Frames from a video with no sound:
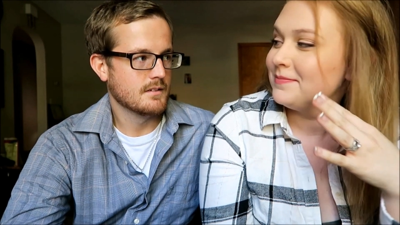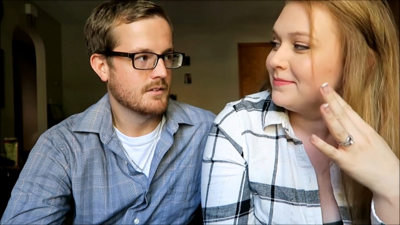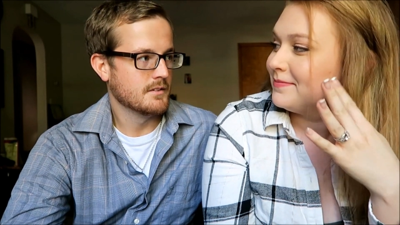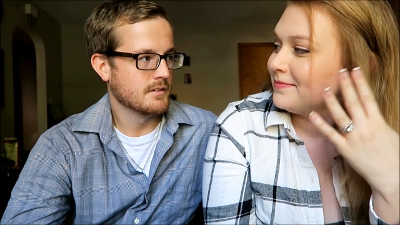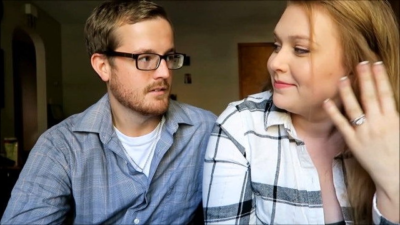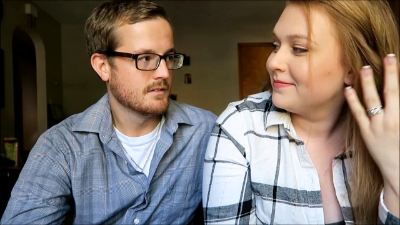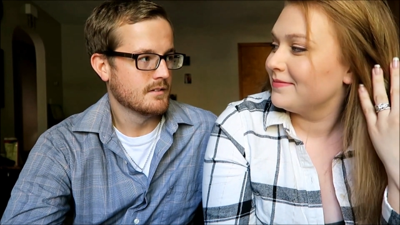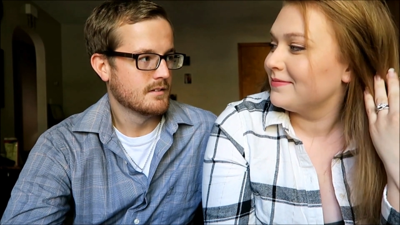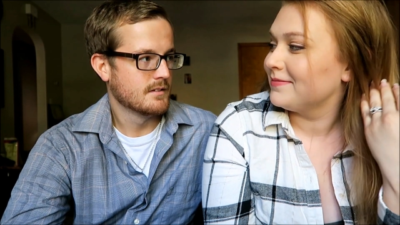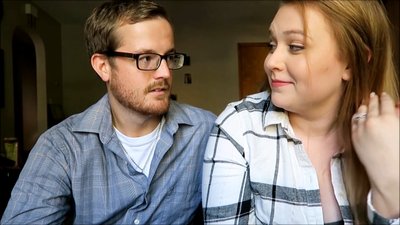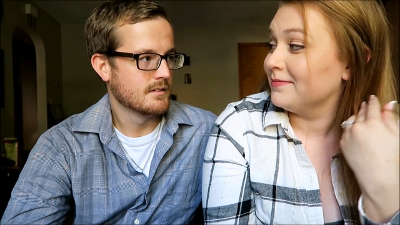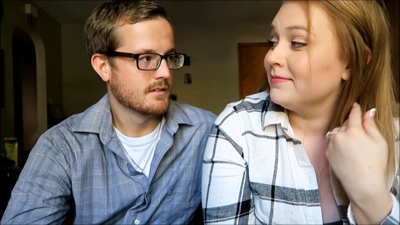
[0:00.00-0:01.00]
Speaker 1: Is it?
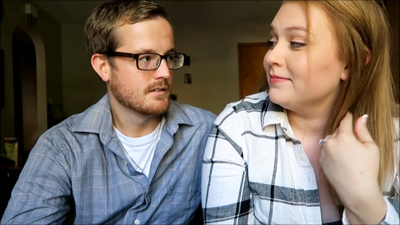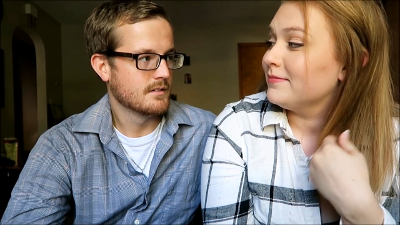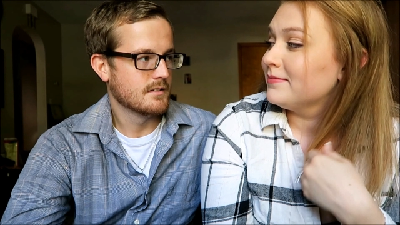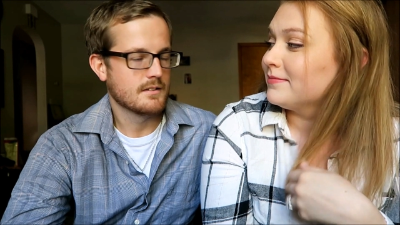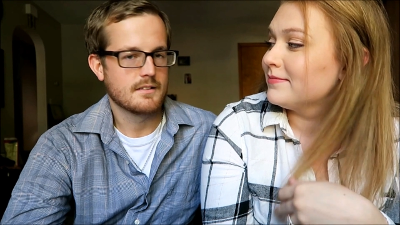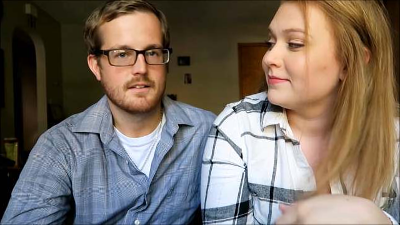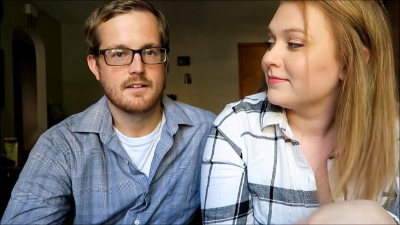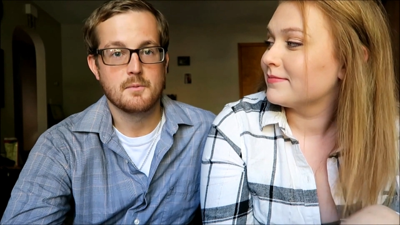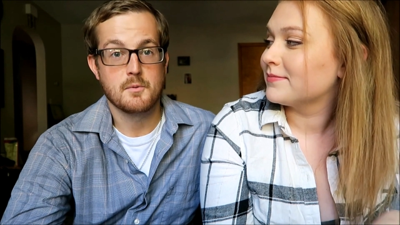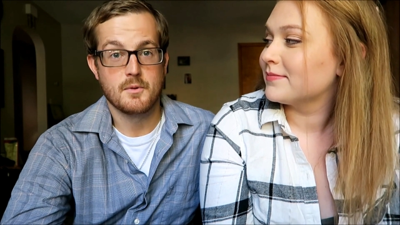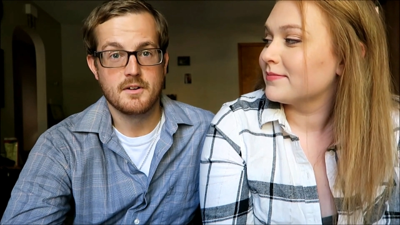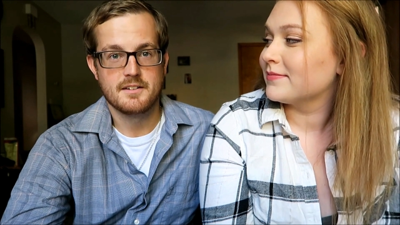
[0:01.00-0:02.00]
Speaker 2: Mm-hmm.
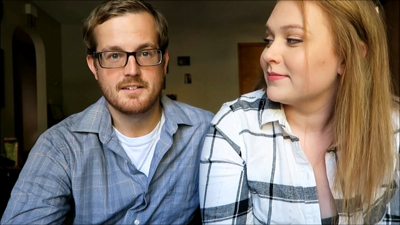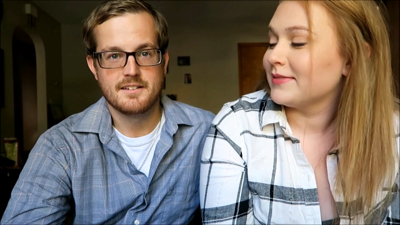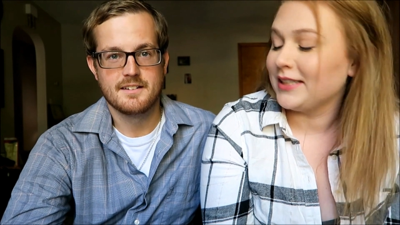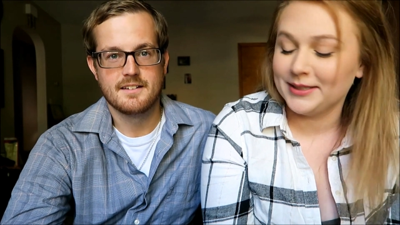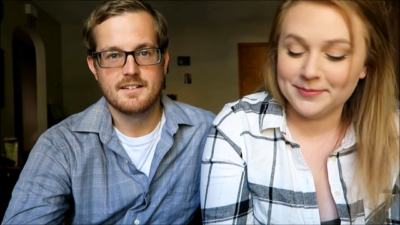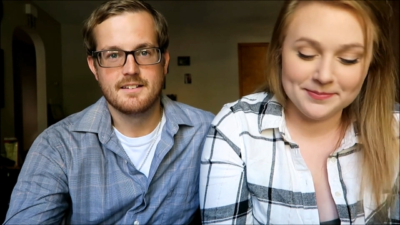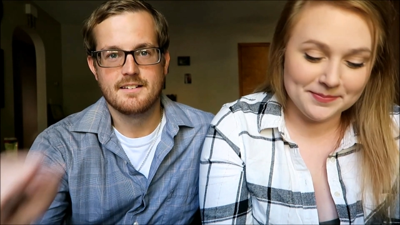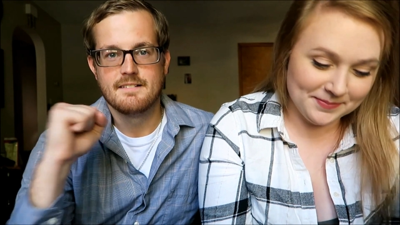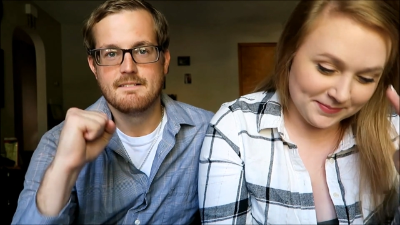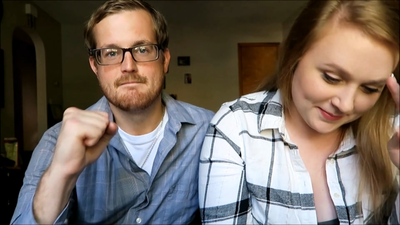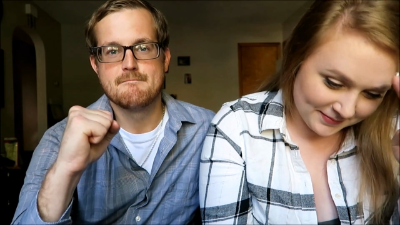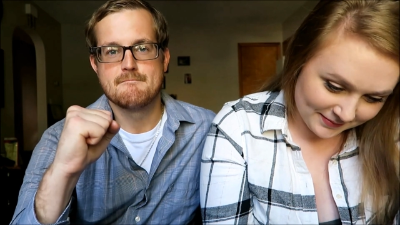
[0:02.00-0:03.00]
Speaker 1: Number one?
Speaker 2: Yep.
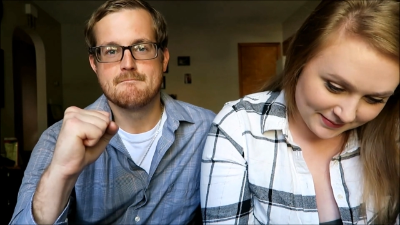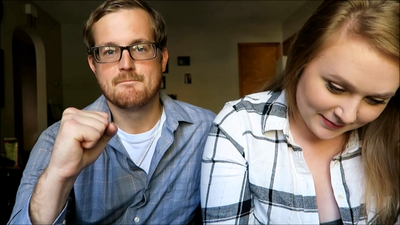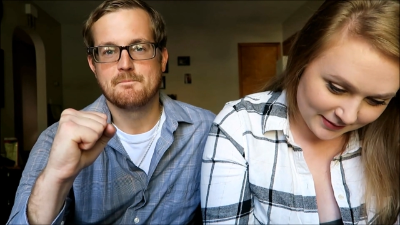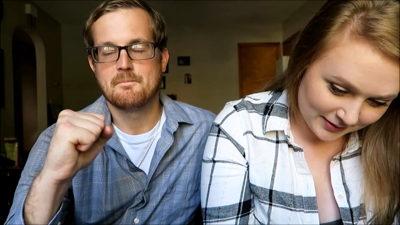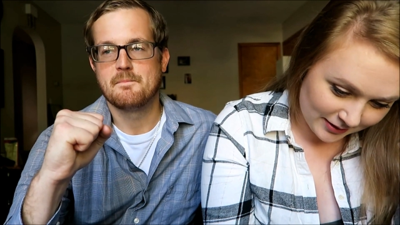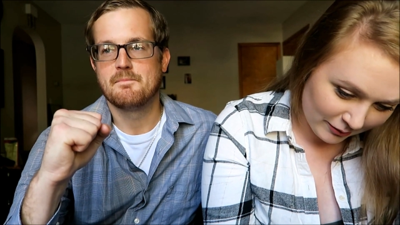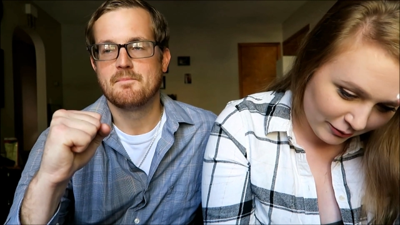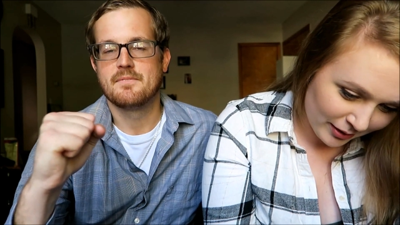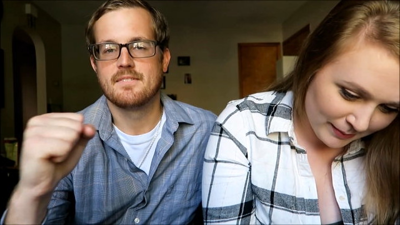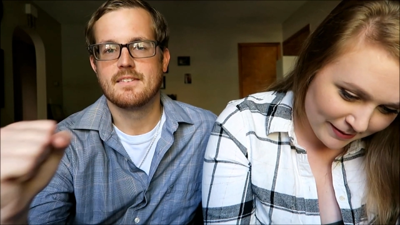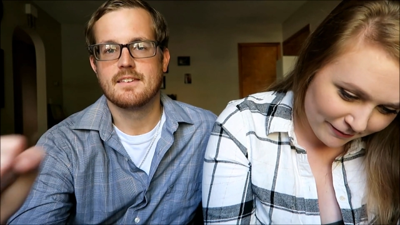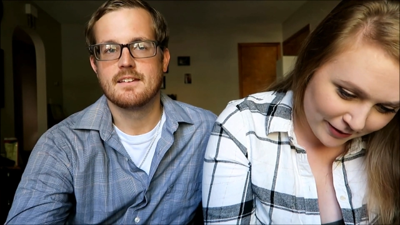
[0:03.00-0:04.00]
Where
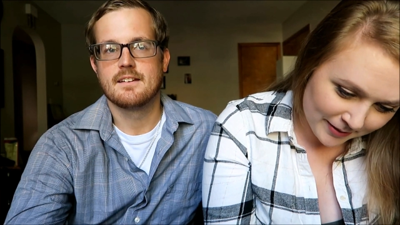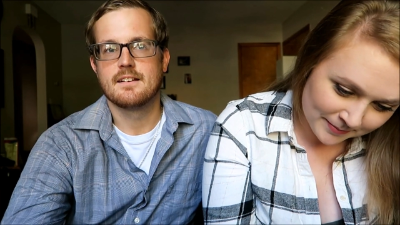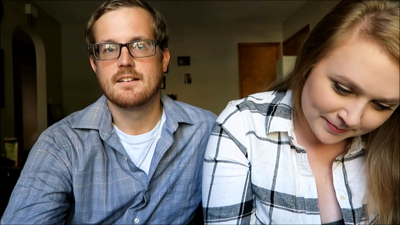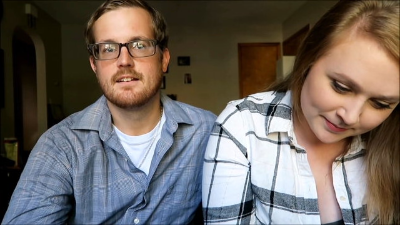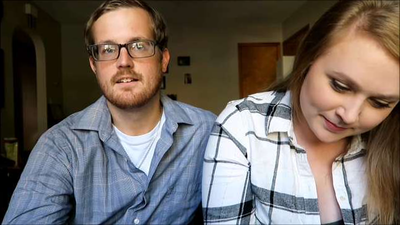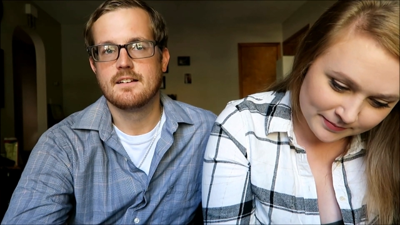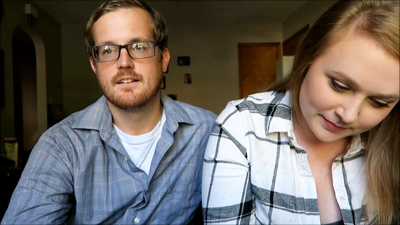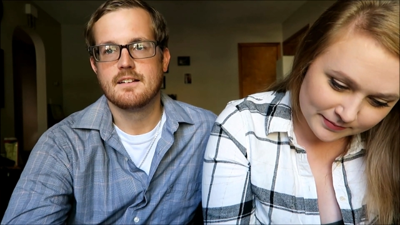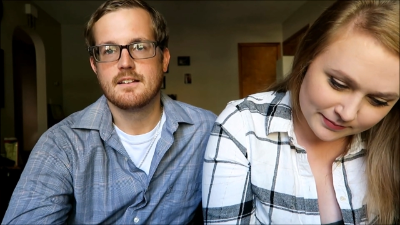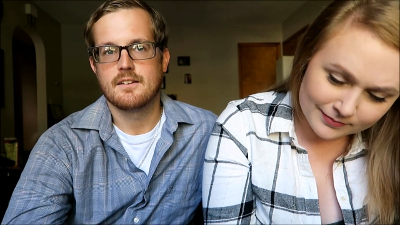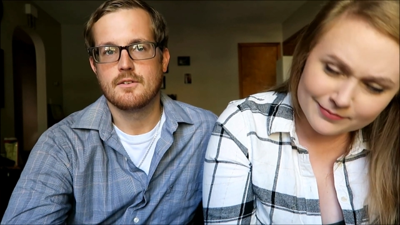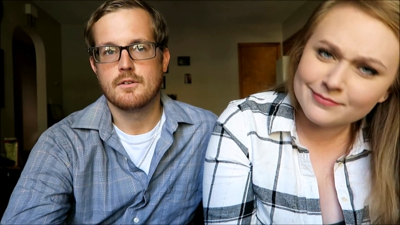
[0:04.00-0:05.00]
am I from?
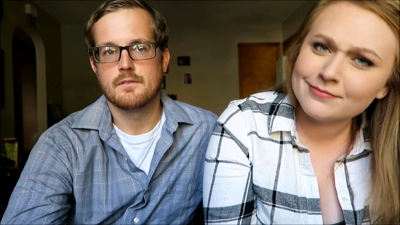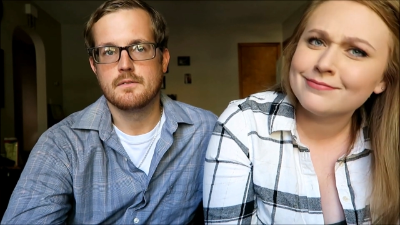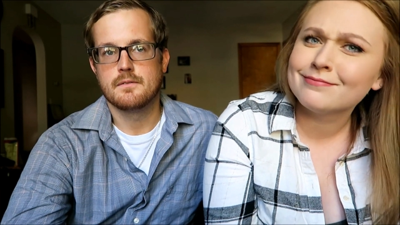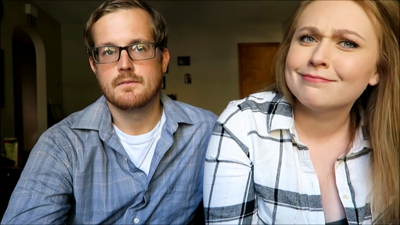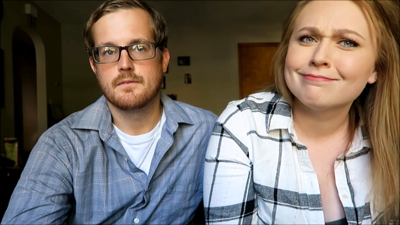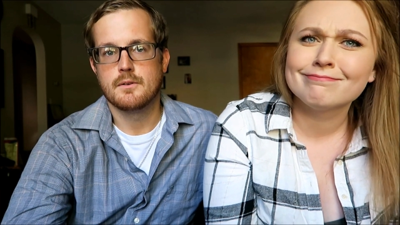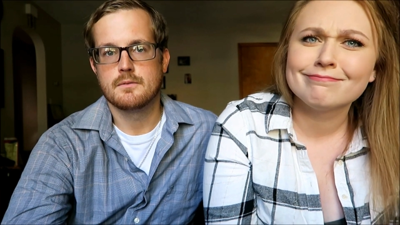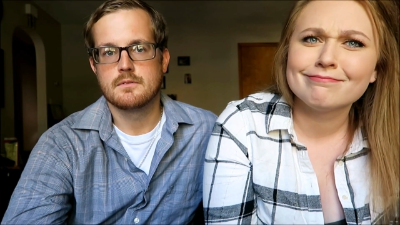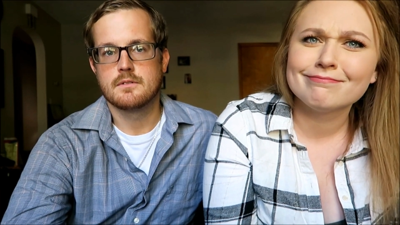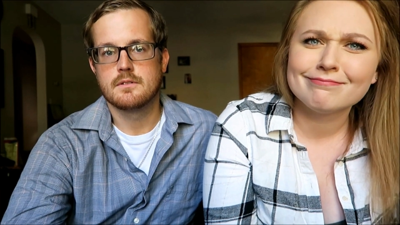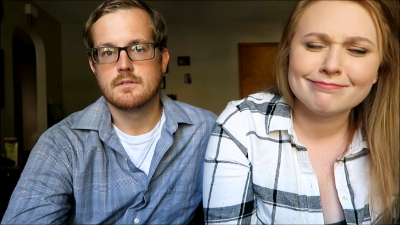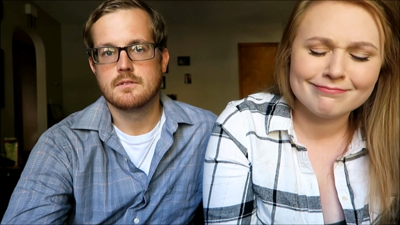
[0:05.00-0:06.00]

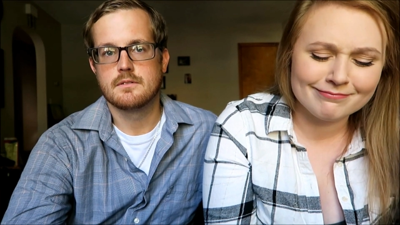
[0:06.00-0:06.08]
Speaker 1: Norfolk.